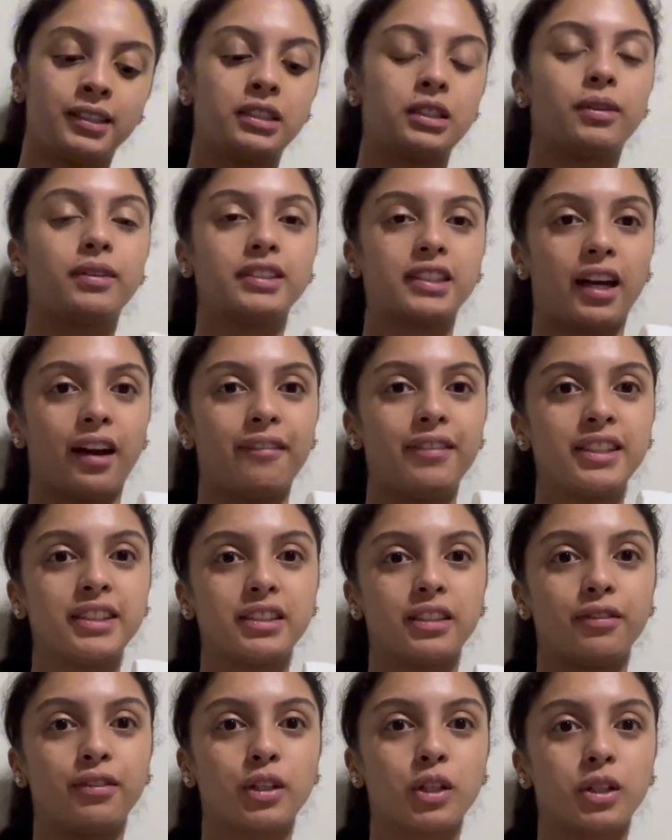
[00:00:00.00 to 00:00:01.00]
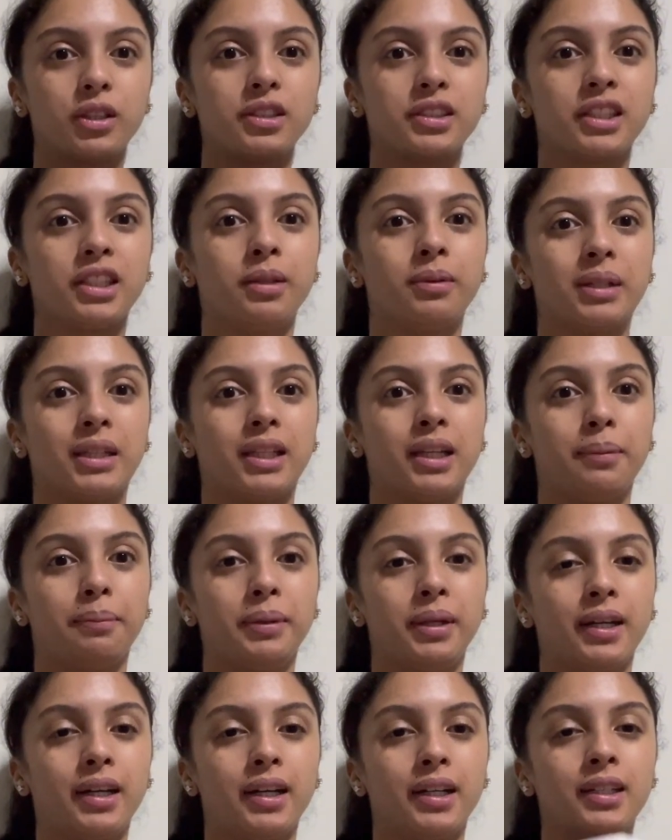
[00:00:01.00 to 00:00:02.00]
so I was having difficulty with it
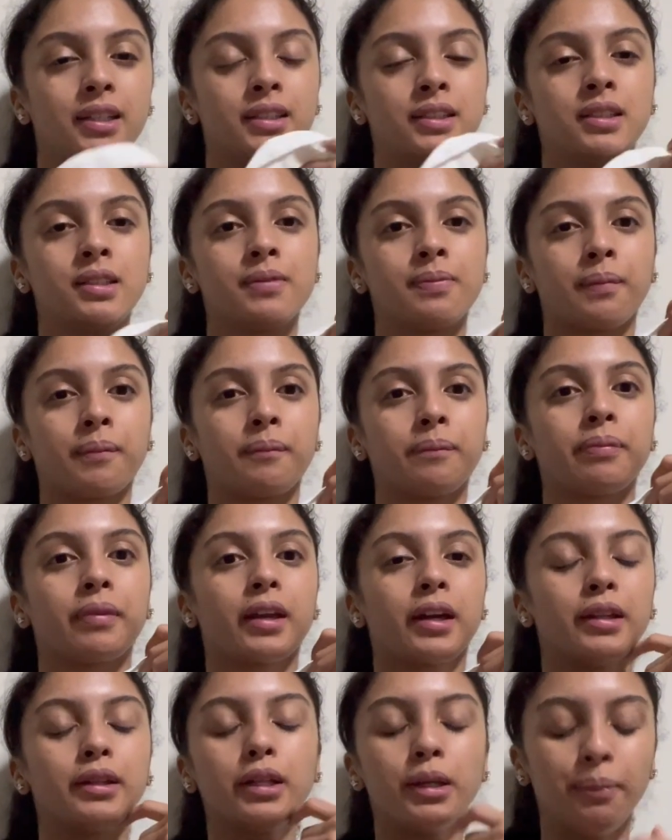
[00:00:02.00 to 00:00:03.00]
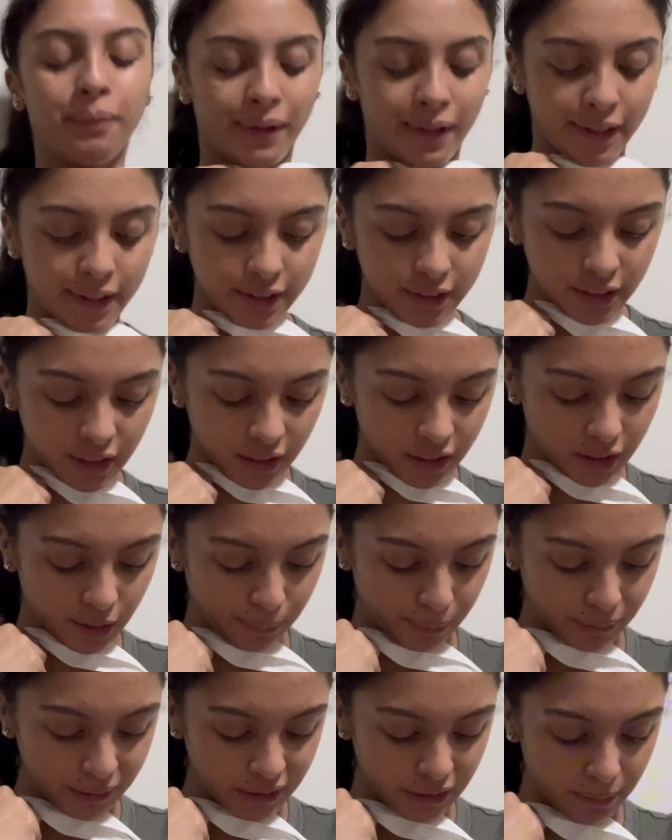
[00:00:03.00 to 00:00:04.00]
because the buttons are
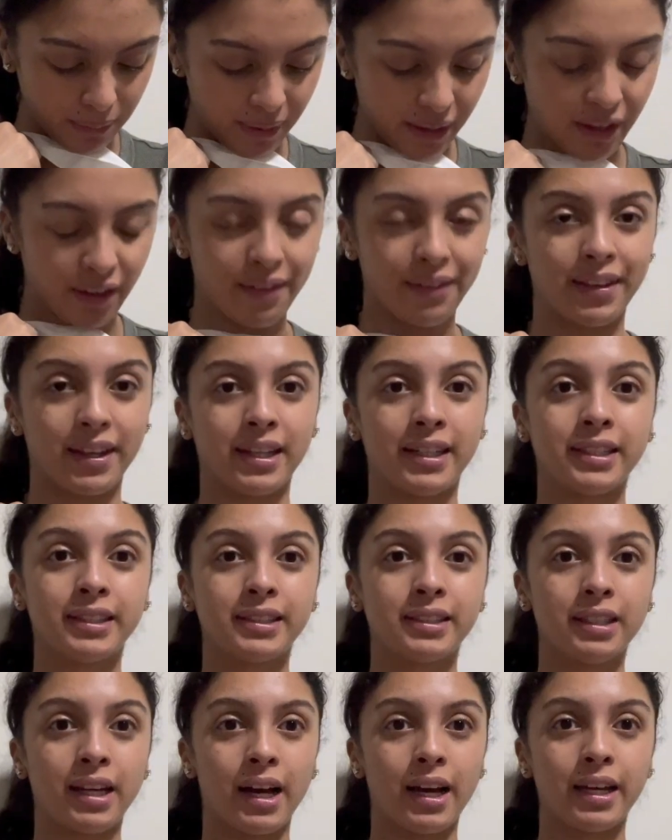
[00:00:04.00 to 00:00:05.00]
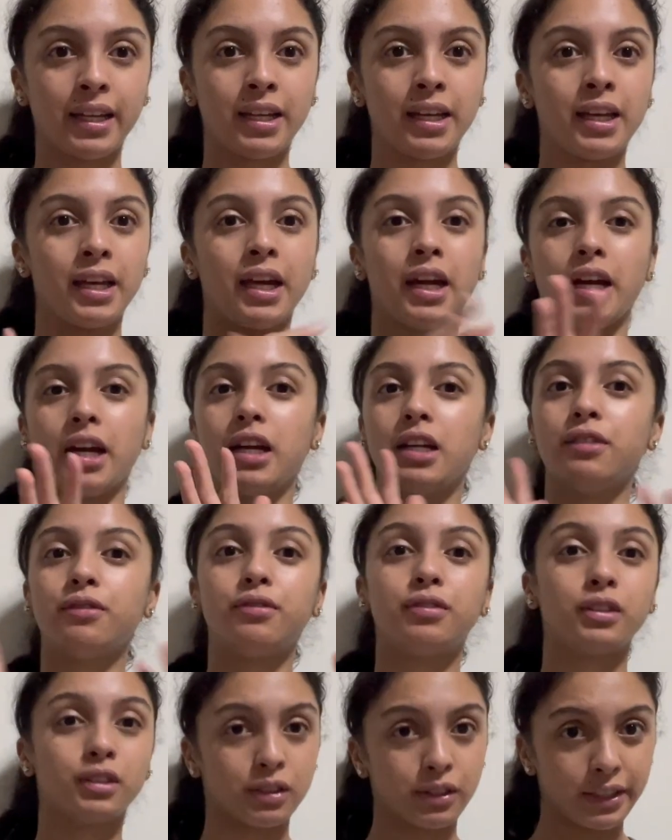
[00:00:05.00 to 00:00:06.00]
supposed to be on the inside. In
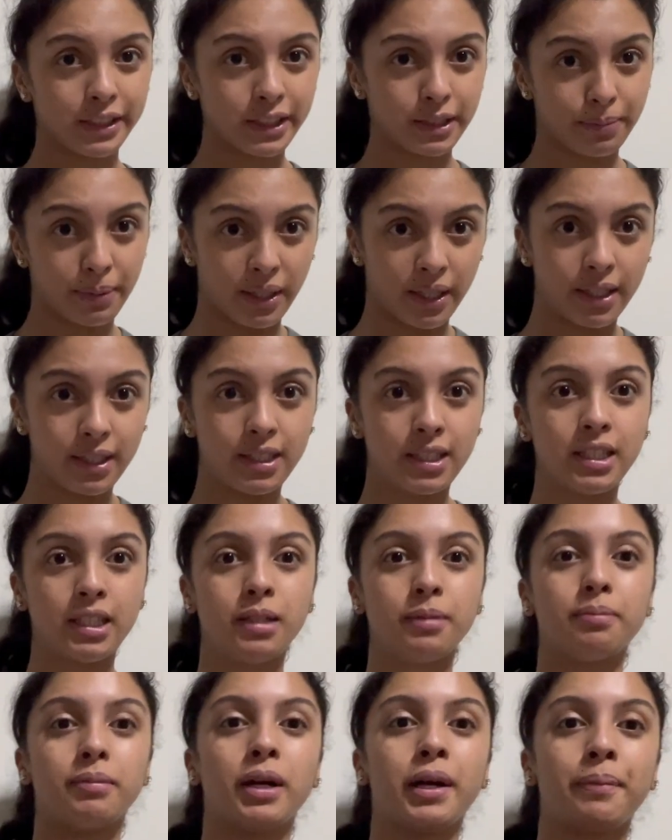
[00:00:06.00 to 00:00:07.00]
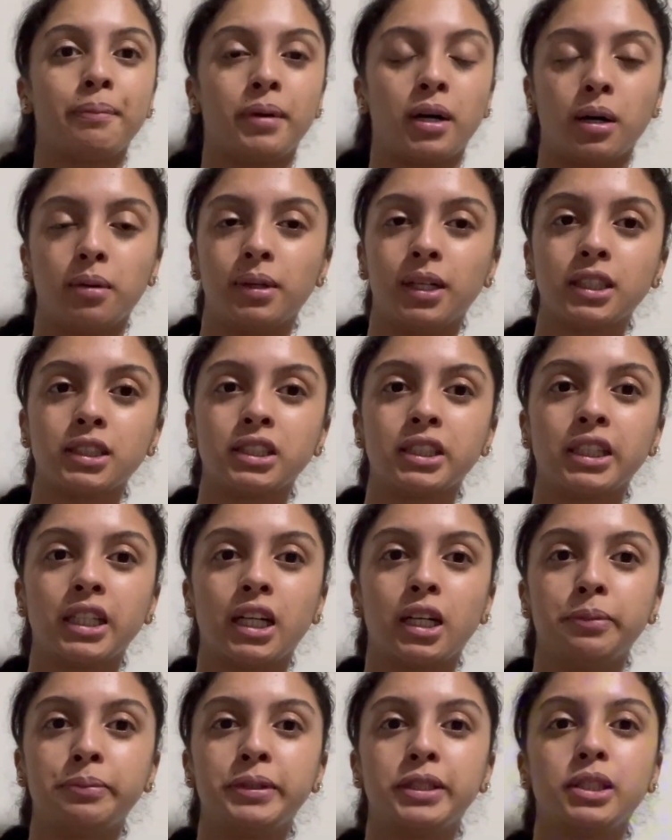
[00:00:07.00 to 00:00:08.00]
full transparency, my mom actually
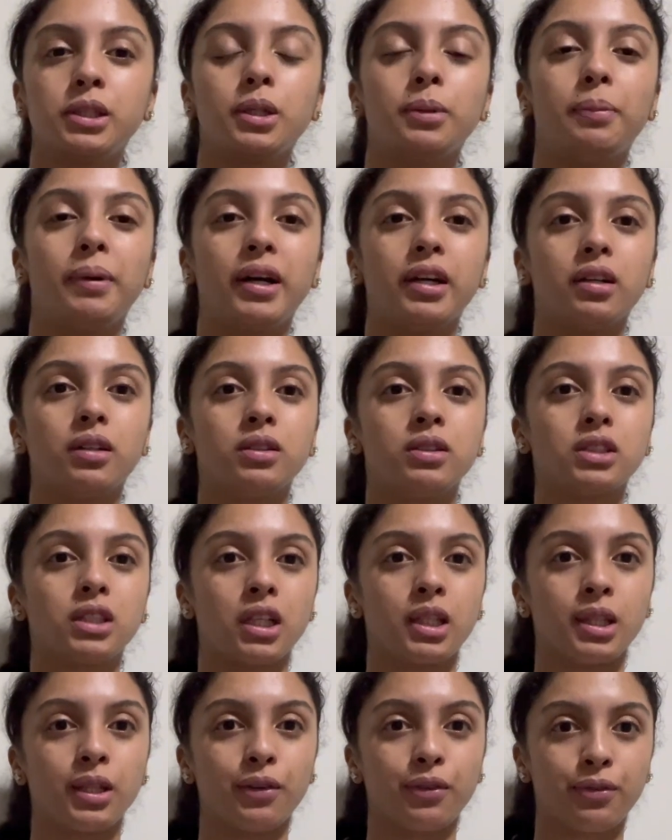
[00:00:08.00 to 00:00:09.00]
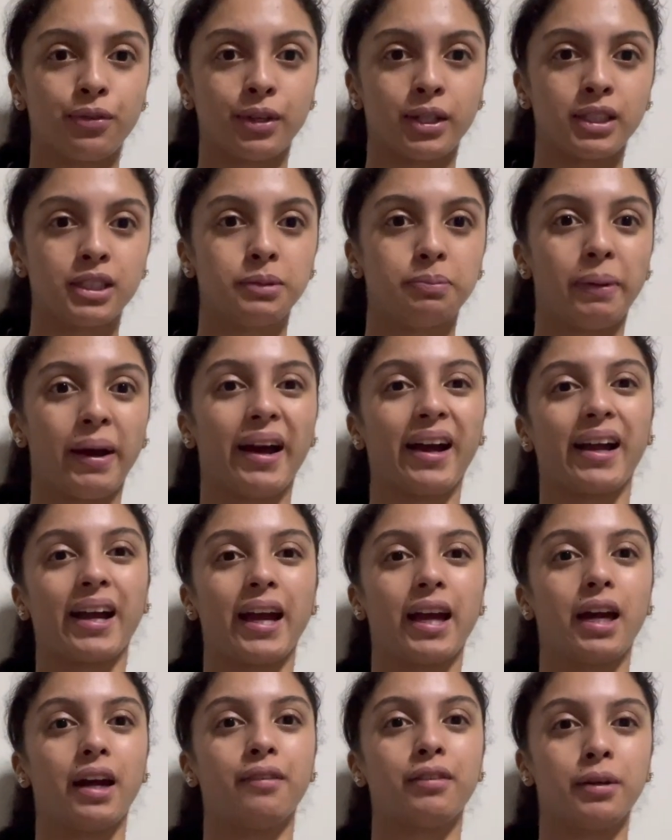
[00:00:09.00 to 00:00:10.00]
helped me do the buttonholes on the first bag
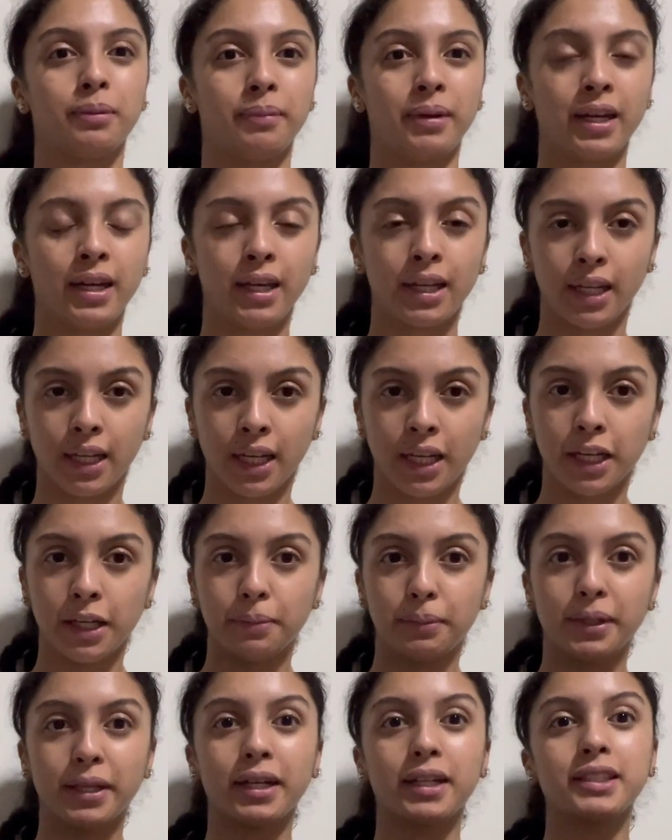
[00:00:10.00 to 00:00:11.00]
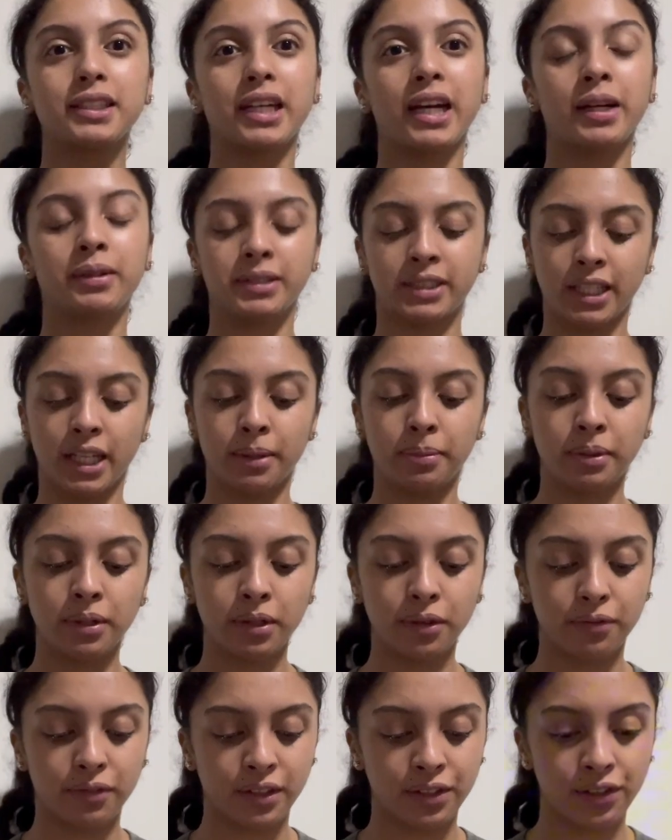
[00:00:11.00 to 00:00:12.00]
I ever made because I was able
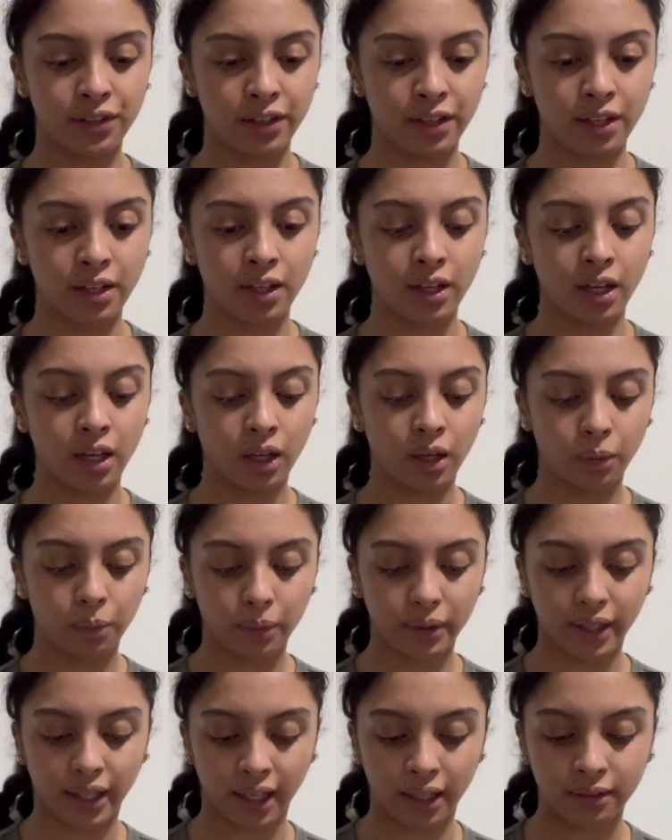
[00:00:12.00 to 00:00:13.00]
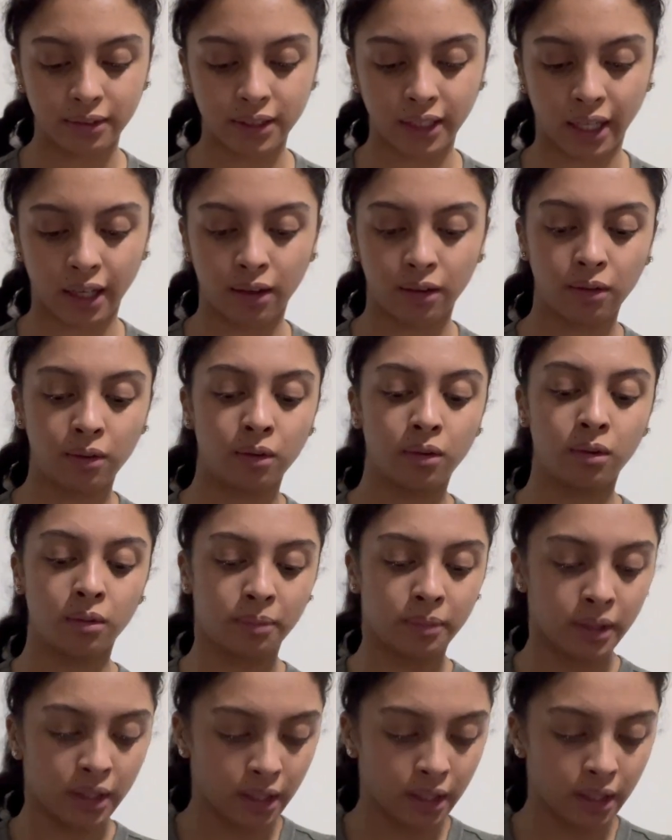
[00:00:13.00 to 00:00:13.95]
to finish it when I was at home.